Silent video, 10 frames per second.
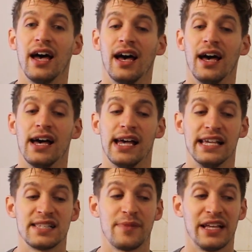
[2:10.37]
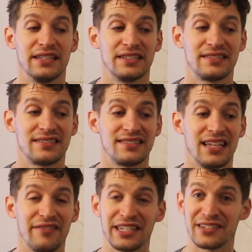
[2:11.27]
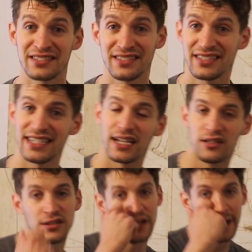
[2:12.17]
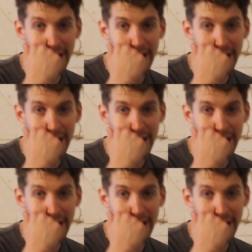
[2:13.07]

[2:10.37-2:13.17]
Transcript: I spent 7 years in Seattle